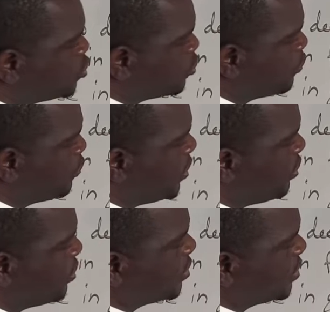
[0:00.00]
2/5
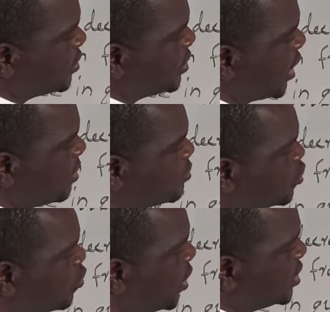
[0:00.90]

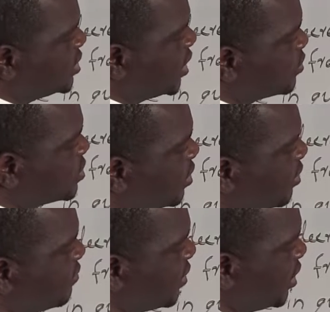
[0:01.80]
times 1,000
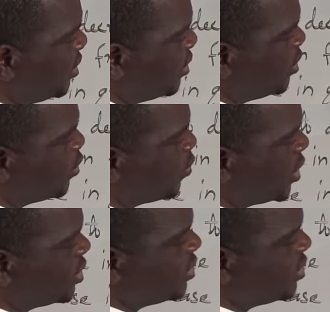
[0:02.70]
over 1.